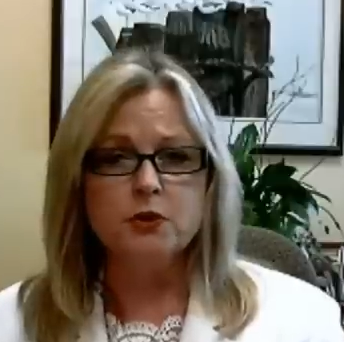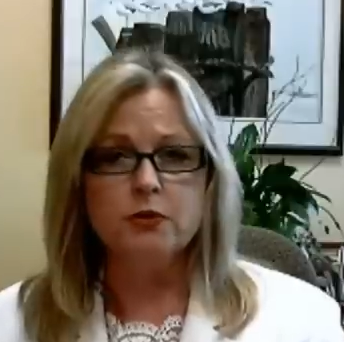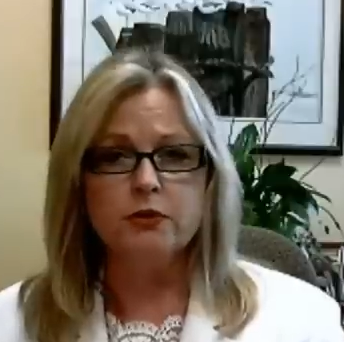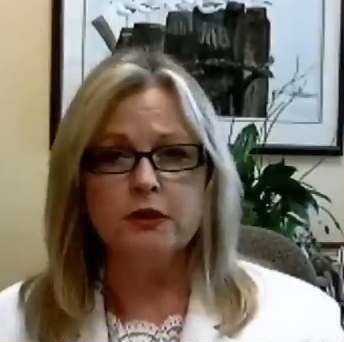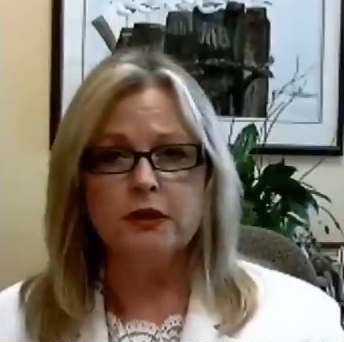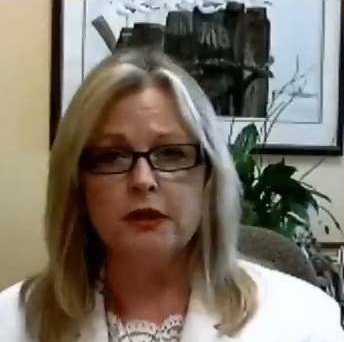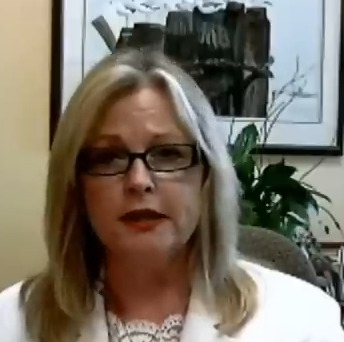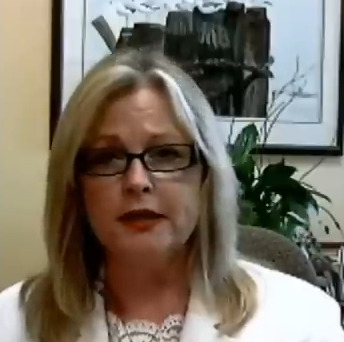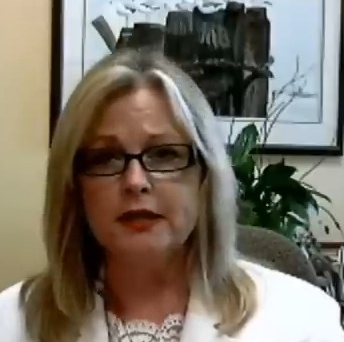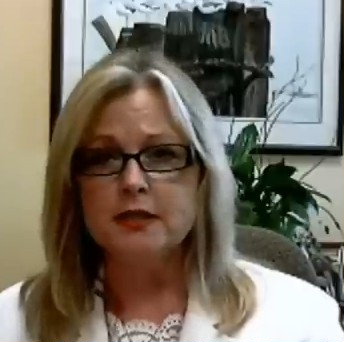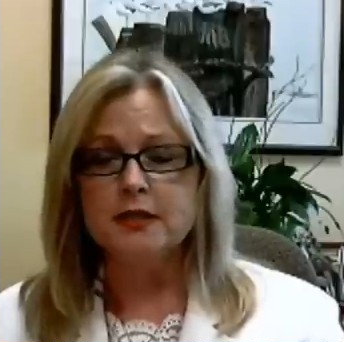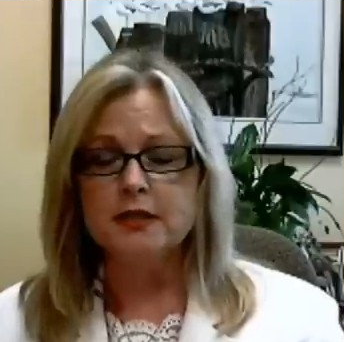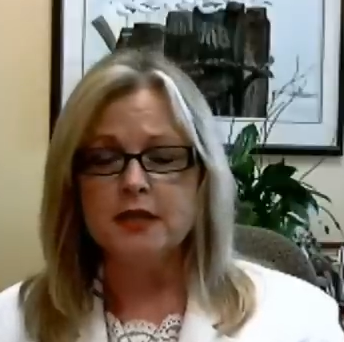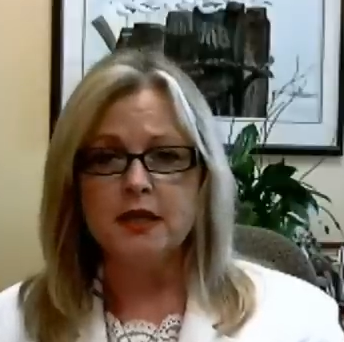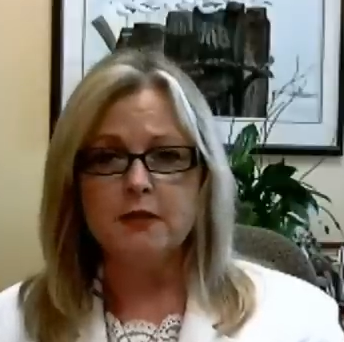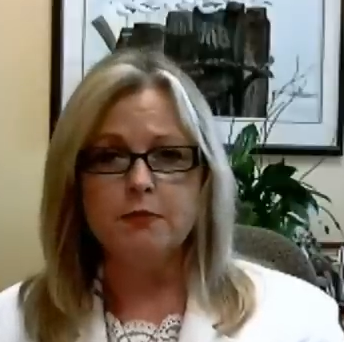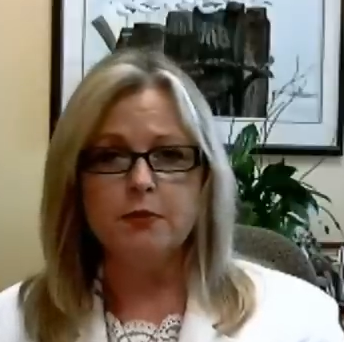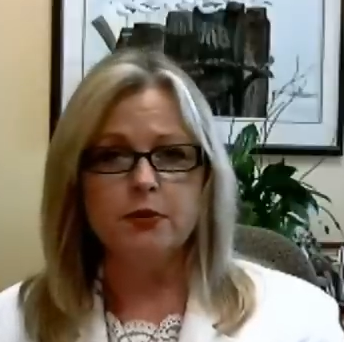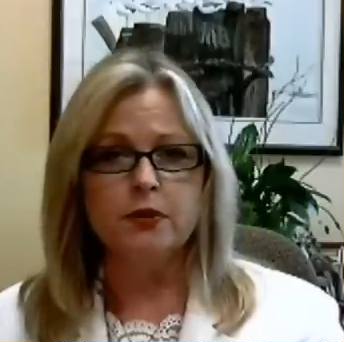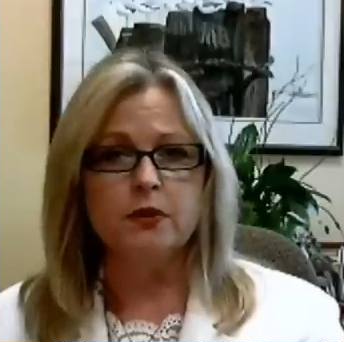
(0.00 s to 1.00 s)
with a
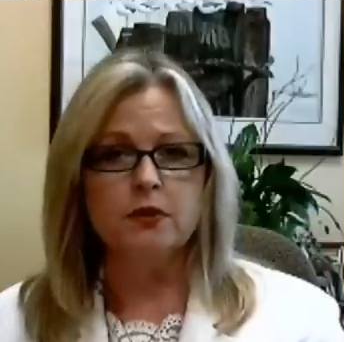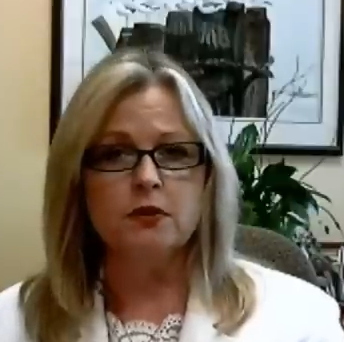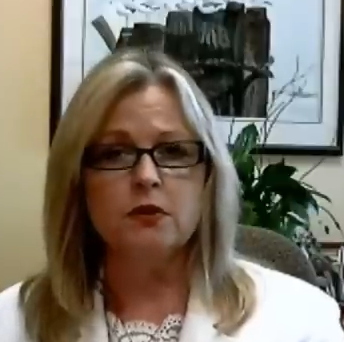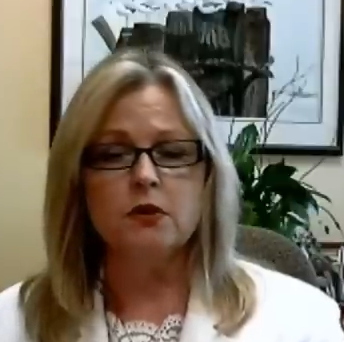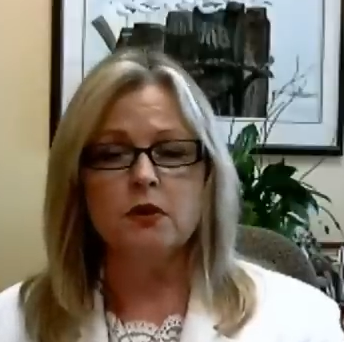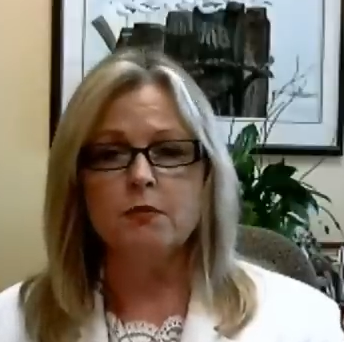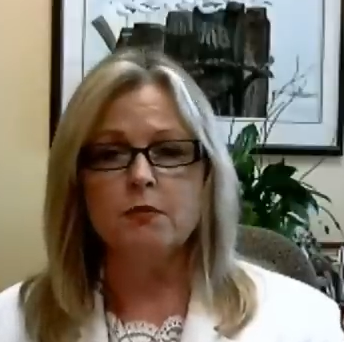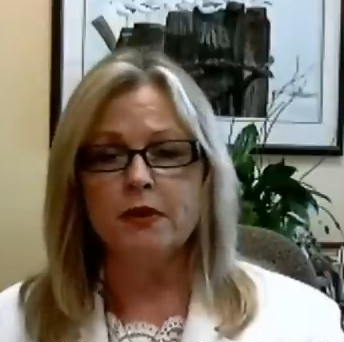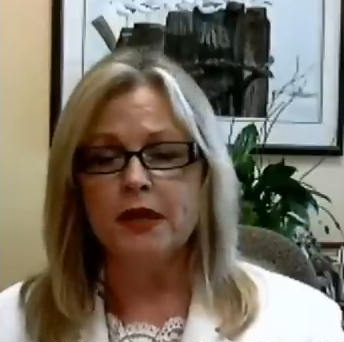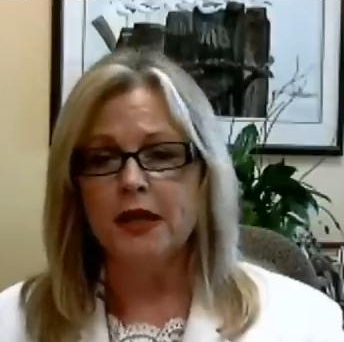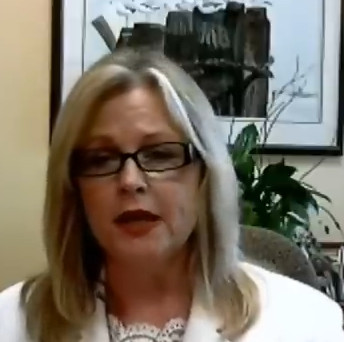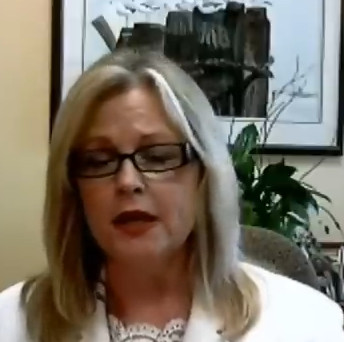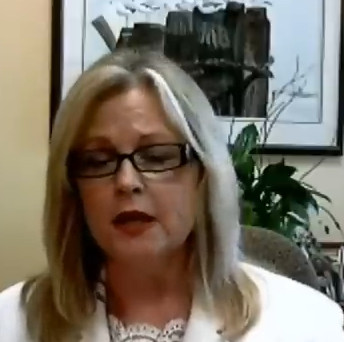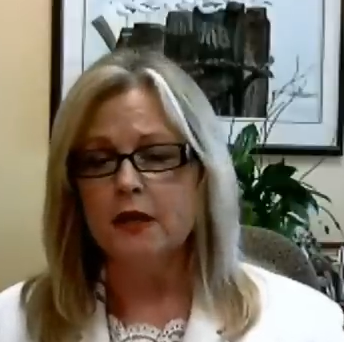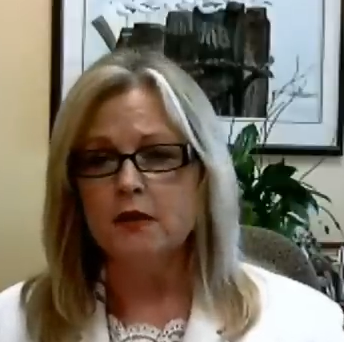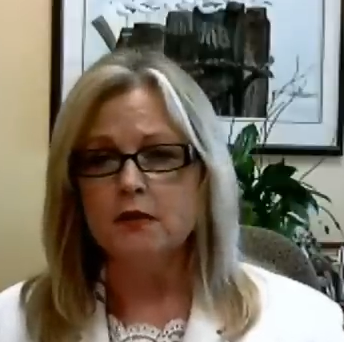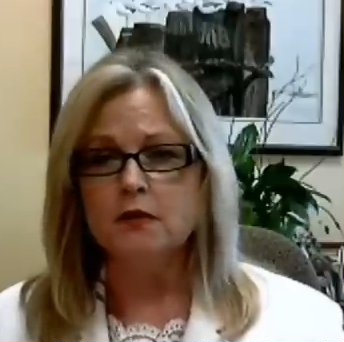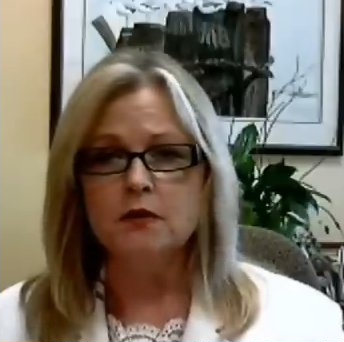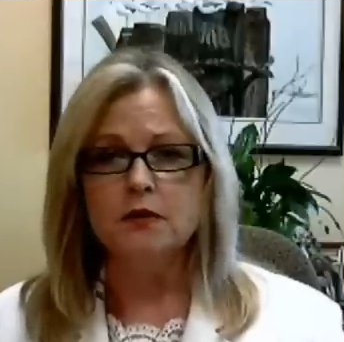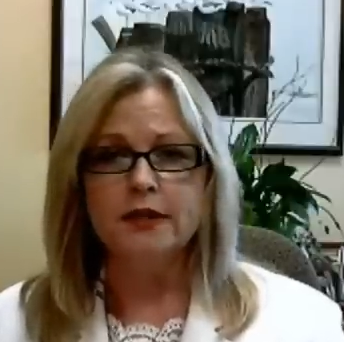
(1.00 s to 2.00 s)
landscaper or a
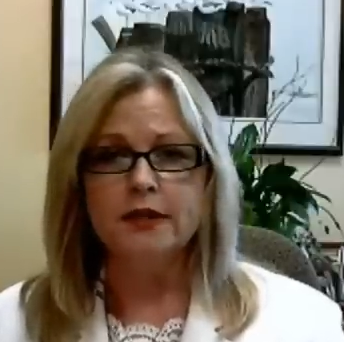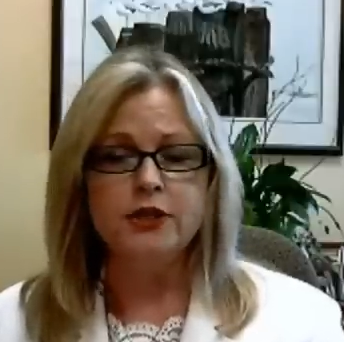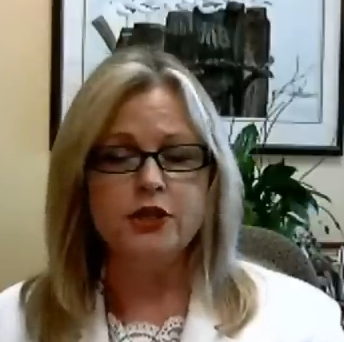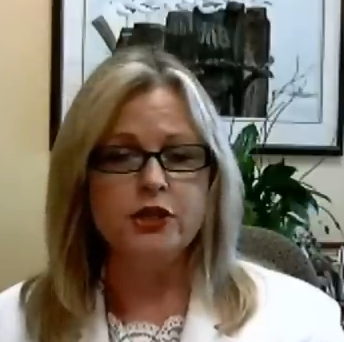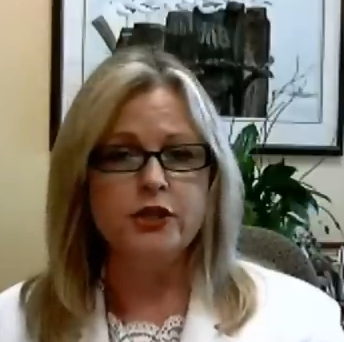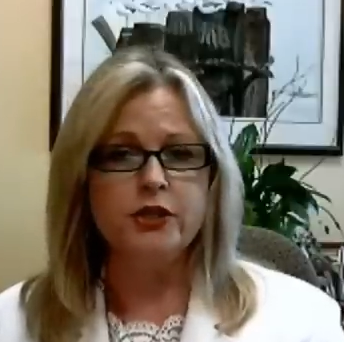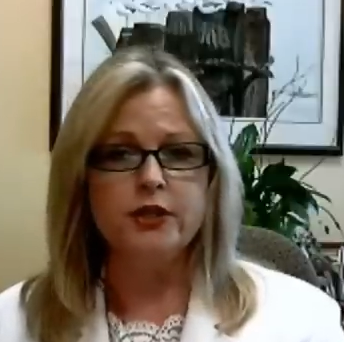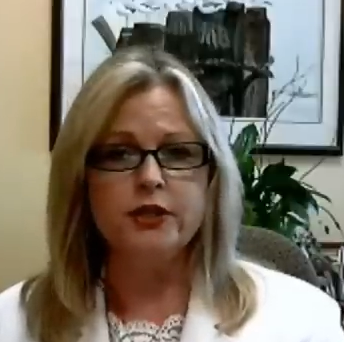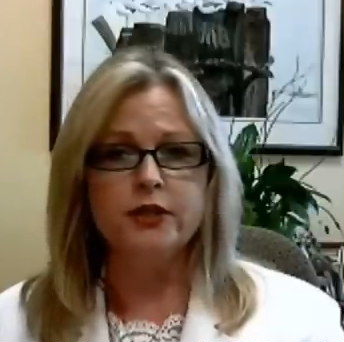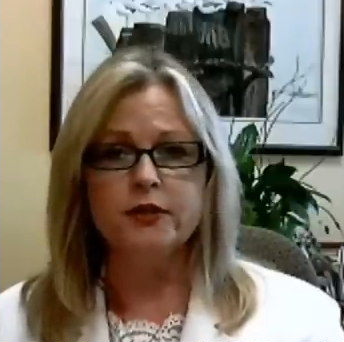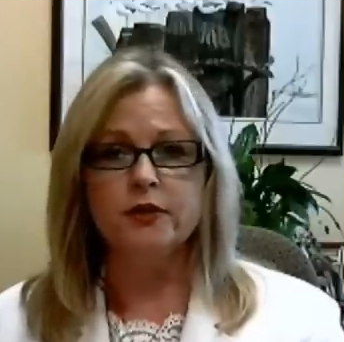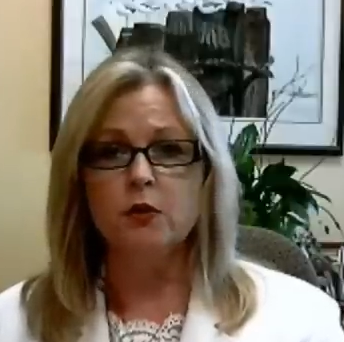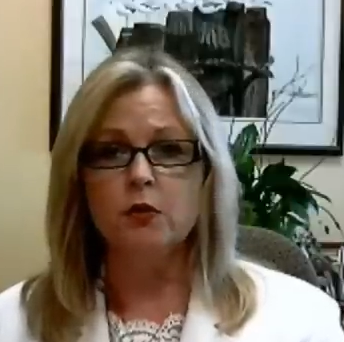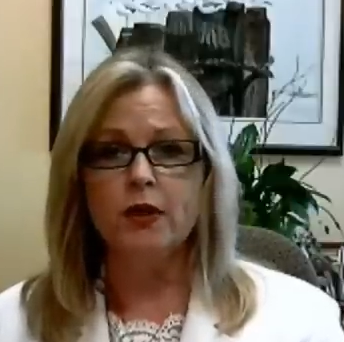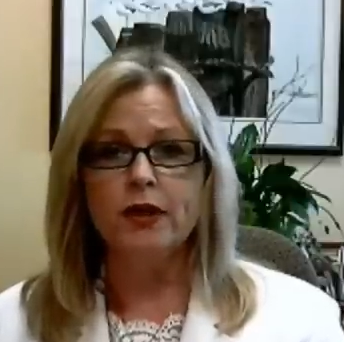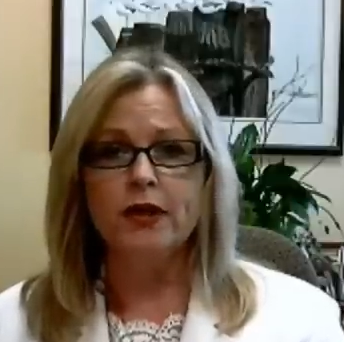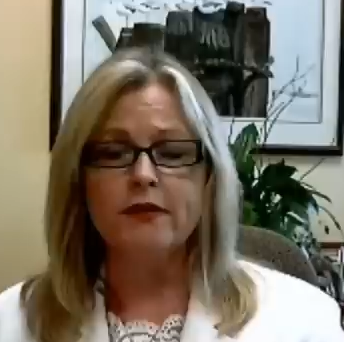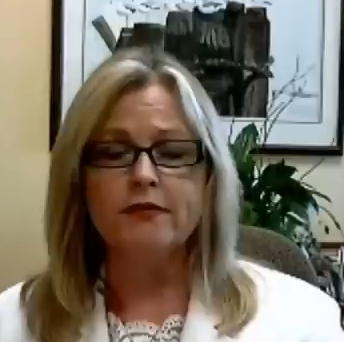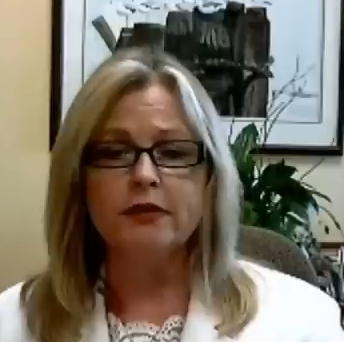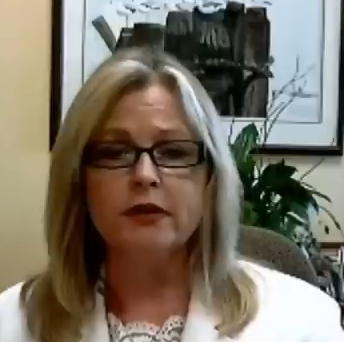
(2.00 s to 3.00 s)
mechanical engineer or
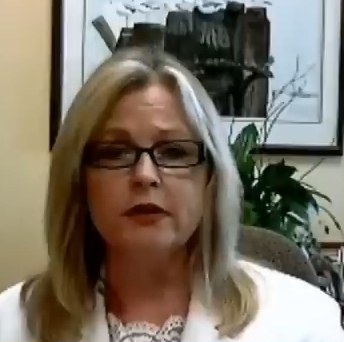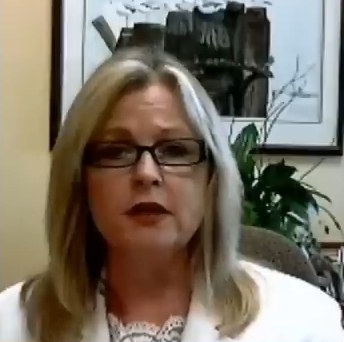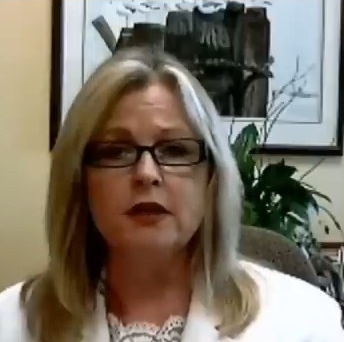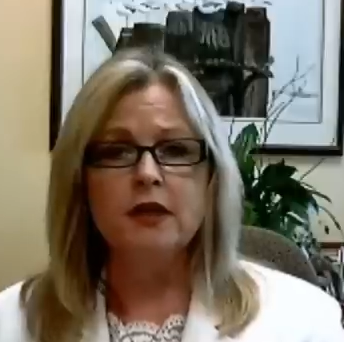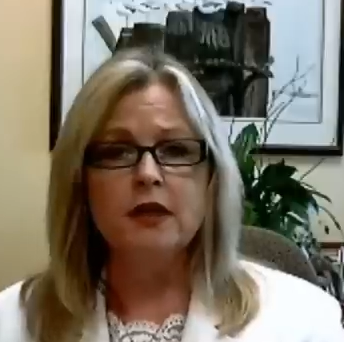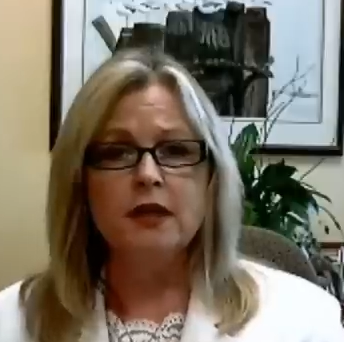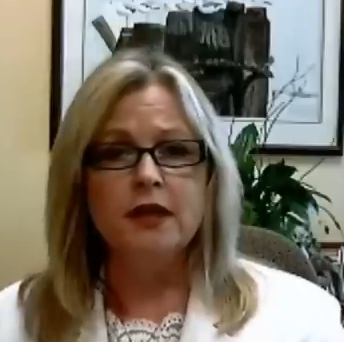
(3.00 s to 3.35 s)
whatever,